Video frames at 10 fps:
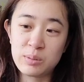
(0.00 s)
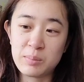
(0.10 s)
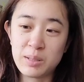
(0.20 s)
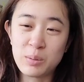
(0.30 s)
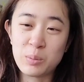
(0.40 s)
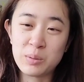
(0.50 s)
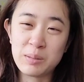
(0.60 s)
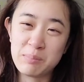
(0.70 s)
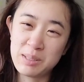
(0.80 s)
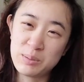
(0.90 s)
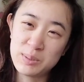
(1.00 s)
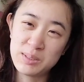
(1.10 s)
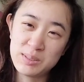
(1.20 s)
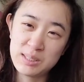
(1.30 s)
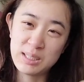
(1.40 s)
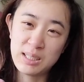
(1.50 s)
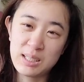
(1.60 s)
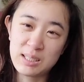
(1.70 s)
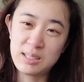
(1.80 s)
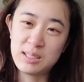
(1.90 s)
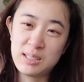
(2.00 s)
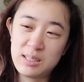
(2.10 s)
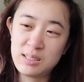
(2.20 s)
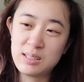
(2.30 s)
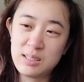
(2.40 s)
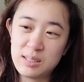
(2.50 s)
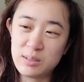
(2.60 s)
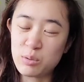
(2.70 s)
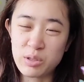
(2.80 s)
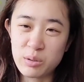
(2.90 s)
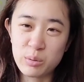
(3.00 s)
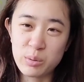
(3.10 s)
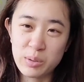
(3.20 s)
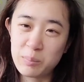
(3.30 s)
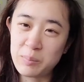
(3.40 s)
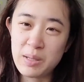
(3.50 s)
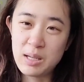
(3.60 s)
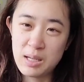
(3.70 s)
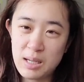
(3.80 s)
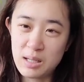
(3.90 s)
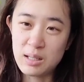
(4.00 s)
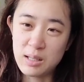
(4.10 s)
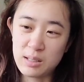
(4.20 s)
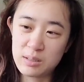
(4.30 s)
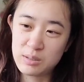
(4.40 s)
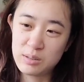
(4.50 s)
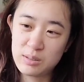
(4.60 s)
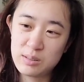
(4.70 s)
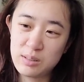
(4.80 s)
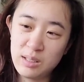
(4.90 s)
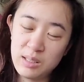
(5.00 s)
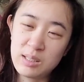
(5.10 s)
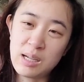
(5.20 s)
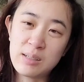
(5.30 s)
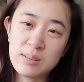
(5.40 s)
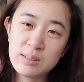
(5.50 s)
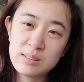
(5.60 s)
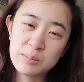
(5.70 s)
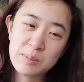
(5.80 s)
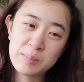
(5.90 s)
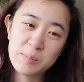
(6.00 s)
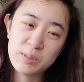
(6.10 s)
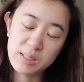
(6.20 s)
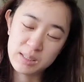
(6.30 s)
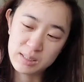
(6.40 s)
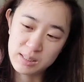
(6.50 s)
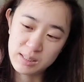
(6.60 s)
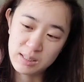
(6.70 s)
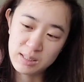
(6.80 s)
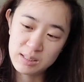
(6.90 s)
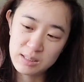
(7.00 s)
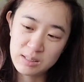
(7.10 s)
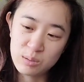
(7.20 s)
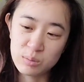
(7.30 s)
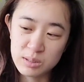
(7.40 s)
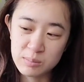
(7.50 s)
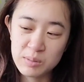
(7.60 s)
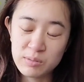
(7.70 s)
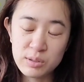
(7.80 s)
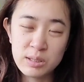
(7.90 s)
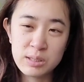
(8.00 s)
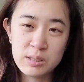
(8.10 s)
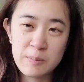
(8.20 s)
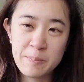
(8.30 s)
some like cooling mint oil and like lotion or cream, and like knead it out a little bit more. And I think he said there was some difference.